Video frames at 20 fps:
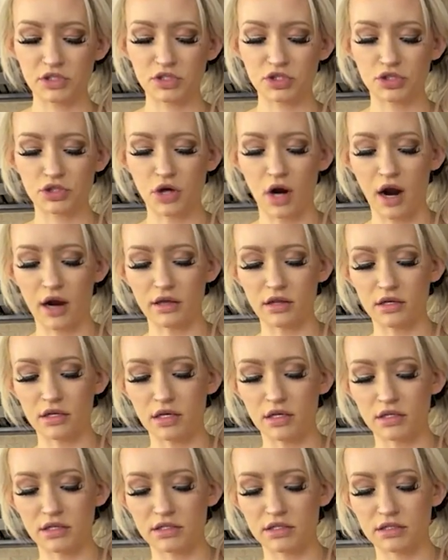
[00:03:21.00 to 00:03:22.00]
have just tried
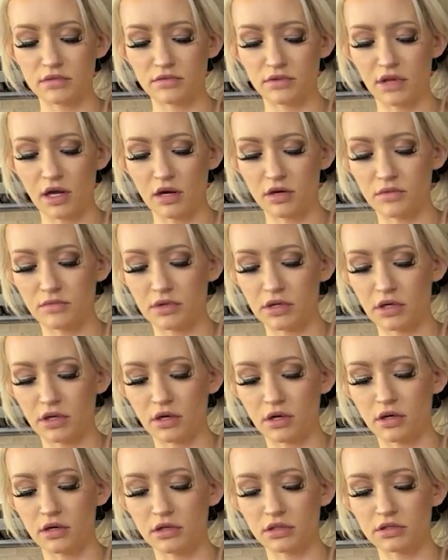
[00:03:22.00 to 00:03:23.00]
this without it being
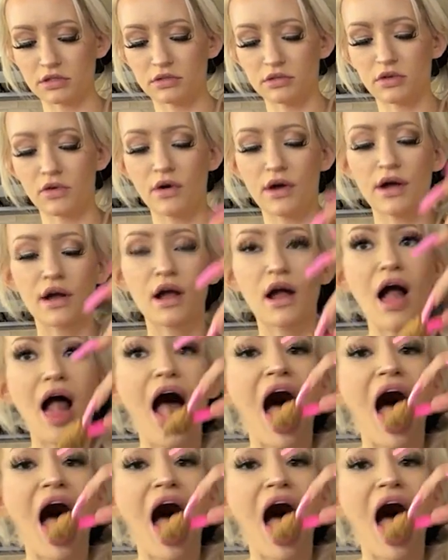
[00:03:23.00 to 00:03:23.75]
cooked real quick.